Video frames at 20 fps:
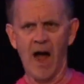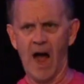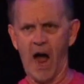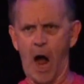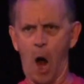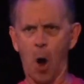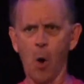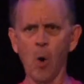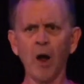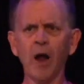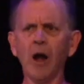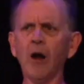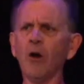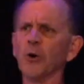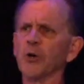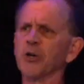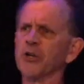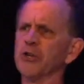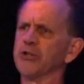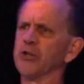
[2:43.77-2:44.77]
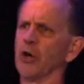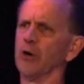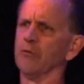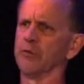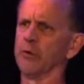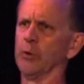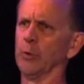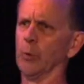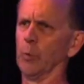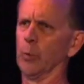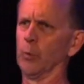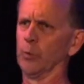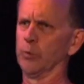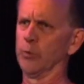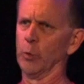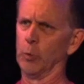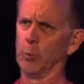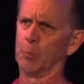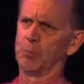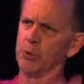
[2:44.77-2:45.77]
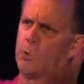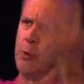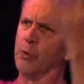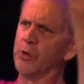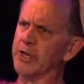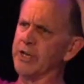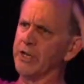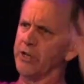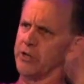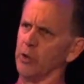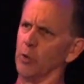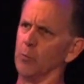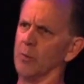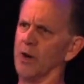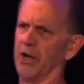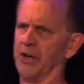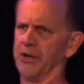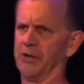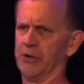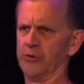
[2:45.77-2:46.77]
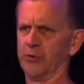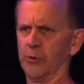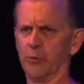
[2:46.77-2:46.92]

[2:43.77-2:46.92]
"How arrogant of you, you puny human,